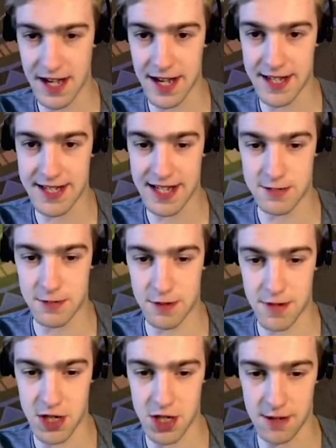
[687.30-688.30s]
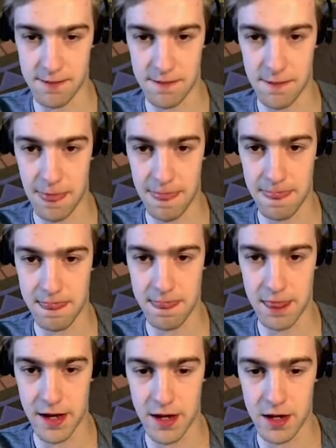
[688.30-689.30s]
a desperate measure.
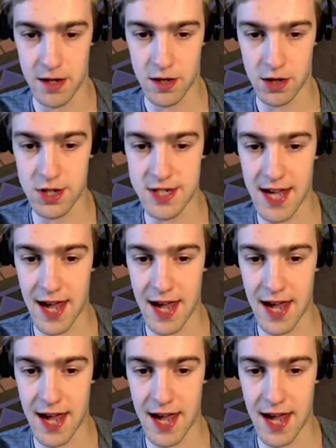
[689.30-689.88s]
Because, yeah,